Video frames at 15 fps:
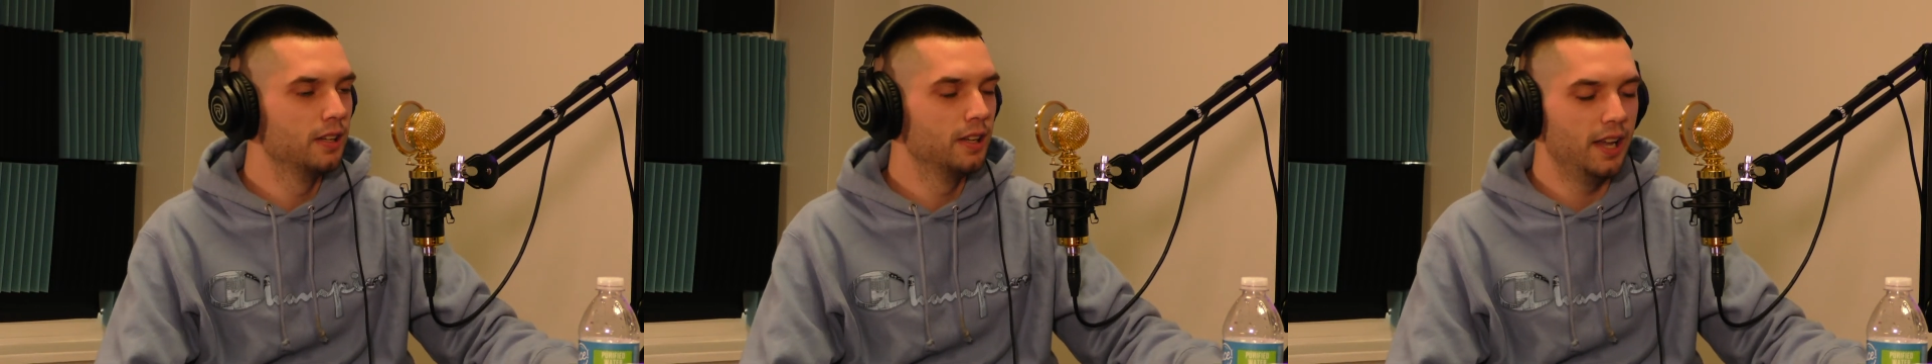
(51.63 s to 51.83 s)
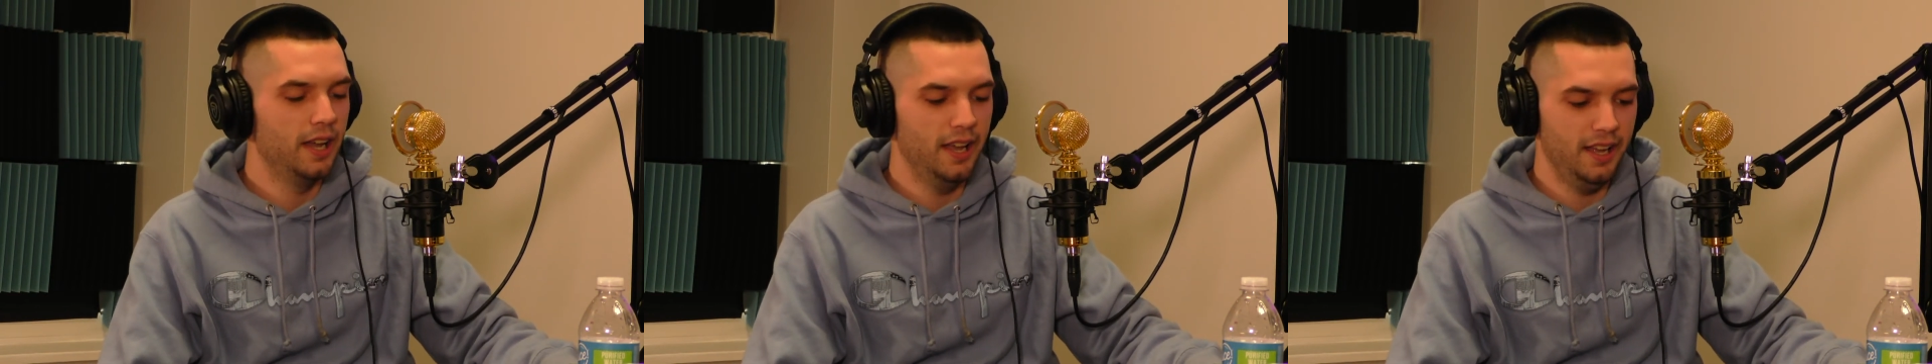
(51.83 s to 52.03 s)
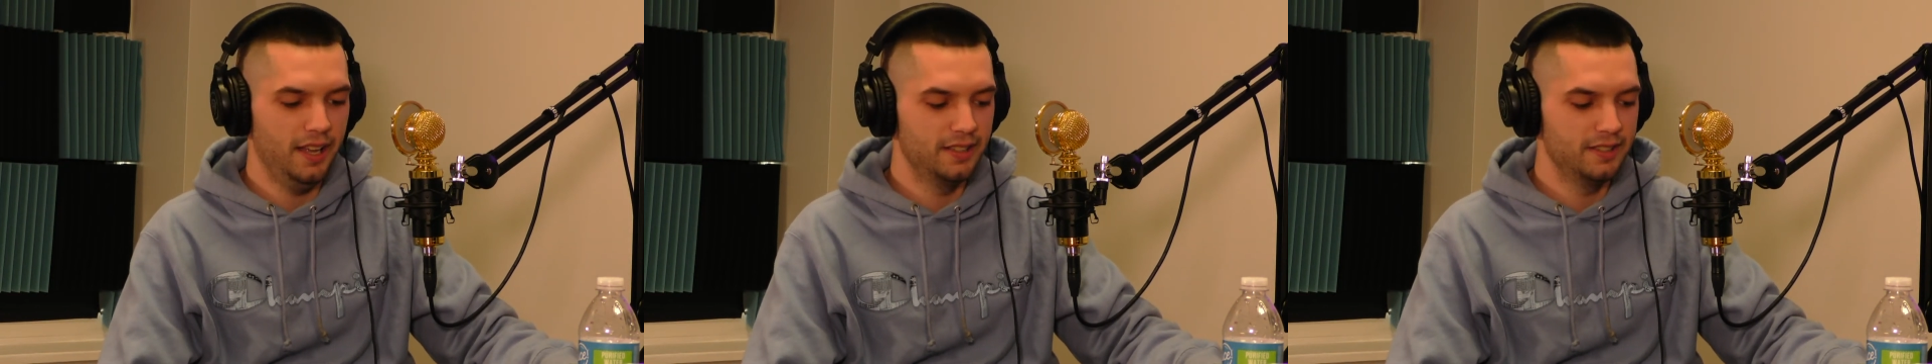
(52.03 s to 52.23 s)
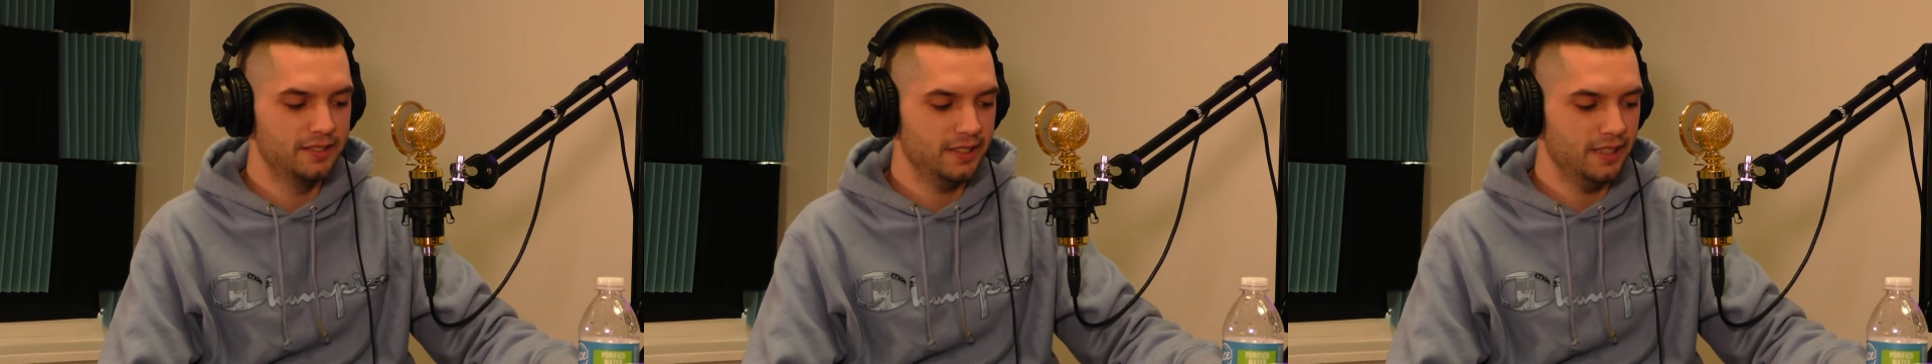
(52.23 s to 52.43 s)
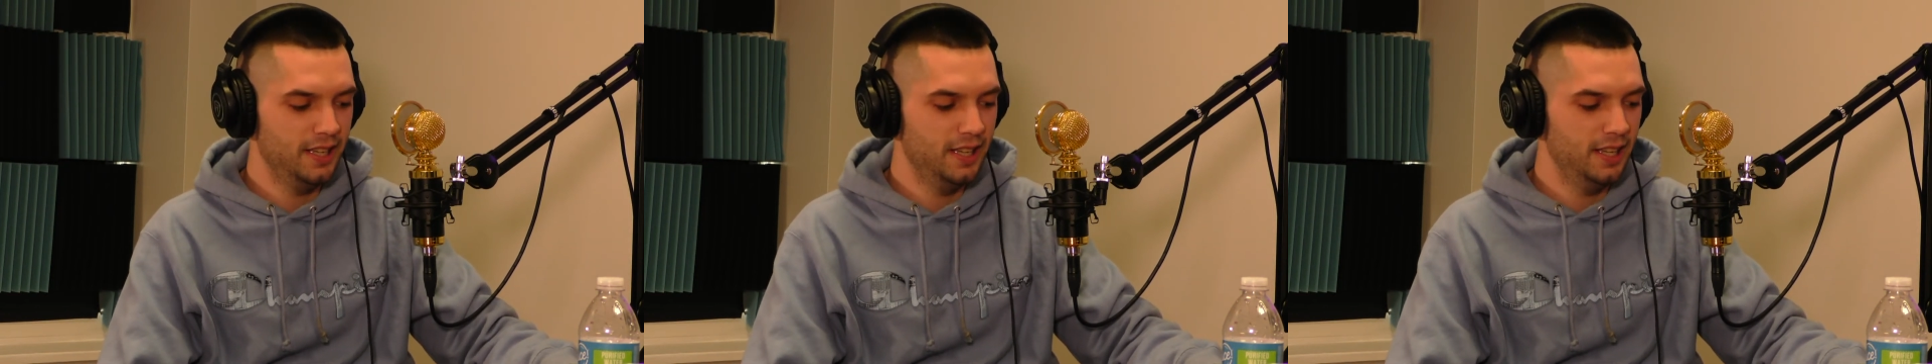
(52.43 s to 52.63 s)
and
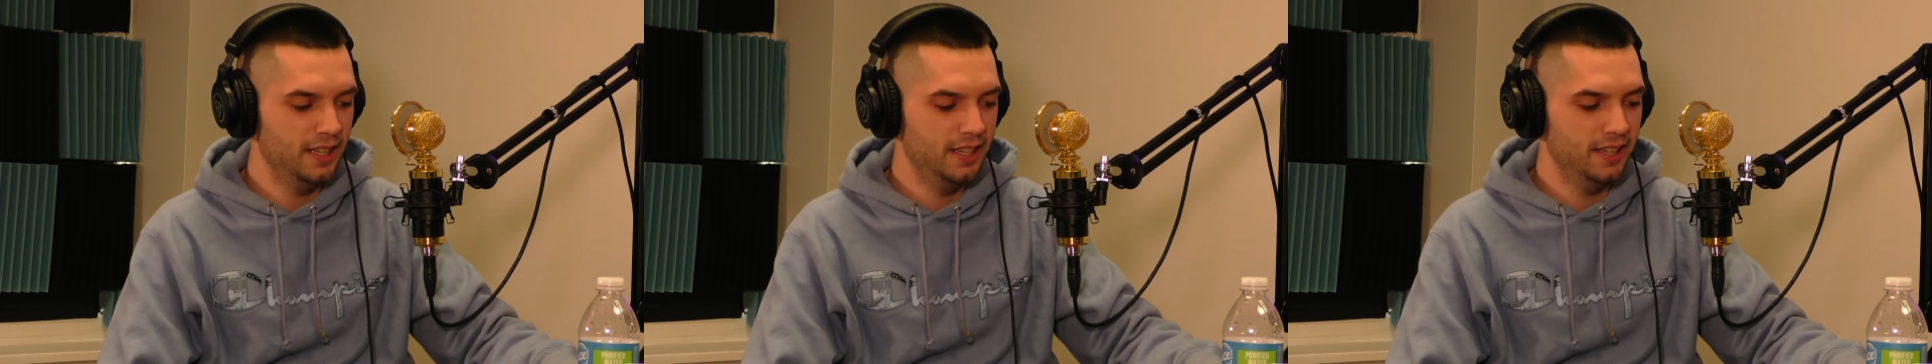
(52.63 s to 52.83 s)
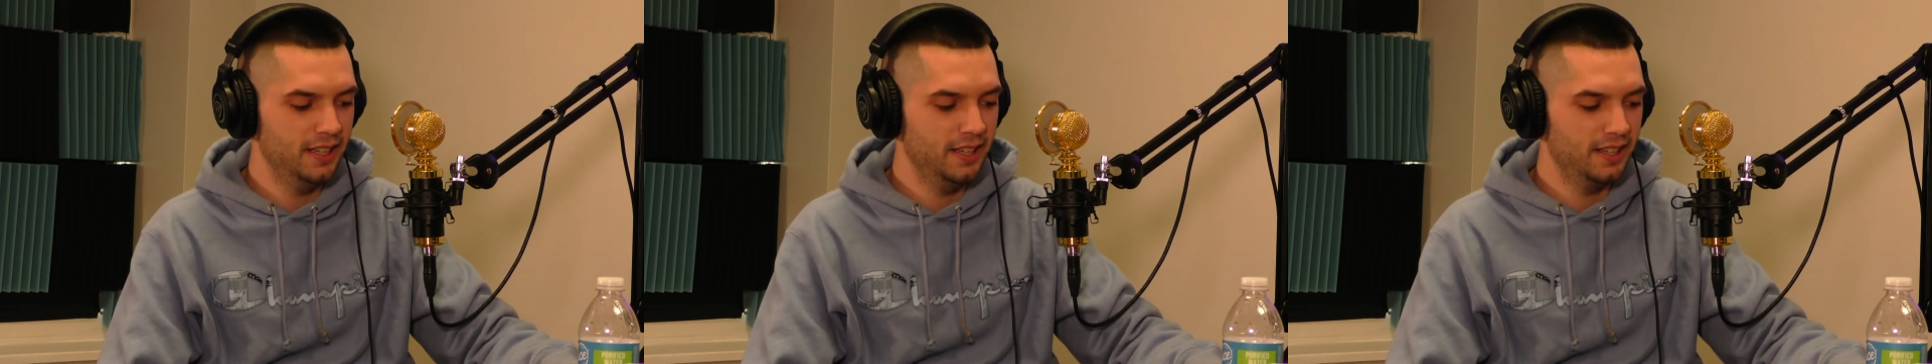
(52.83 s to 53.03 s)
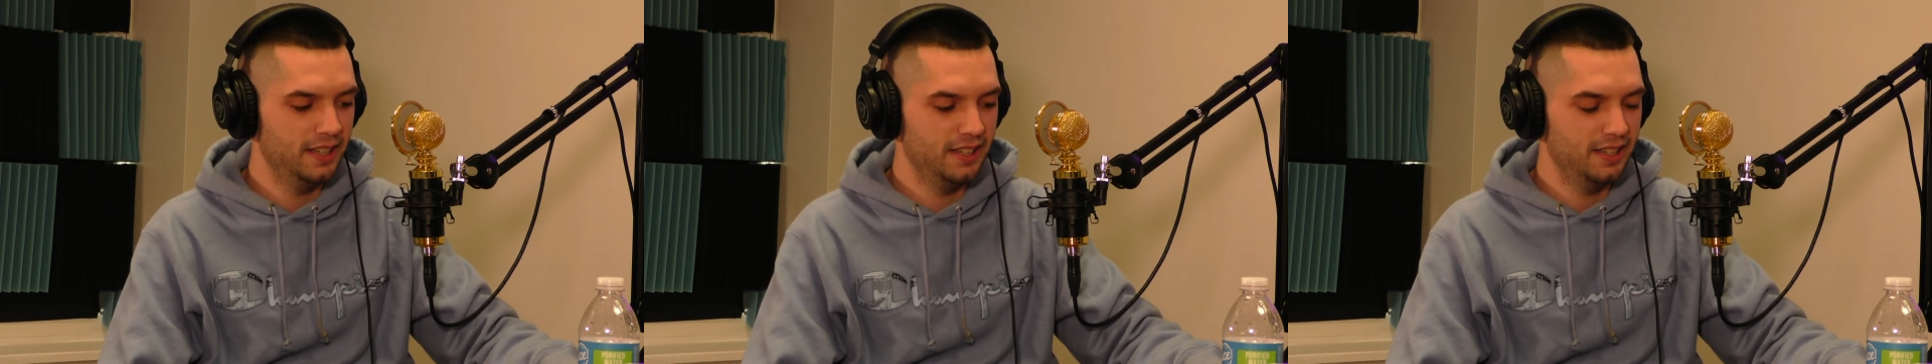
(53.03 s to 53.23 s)
he,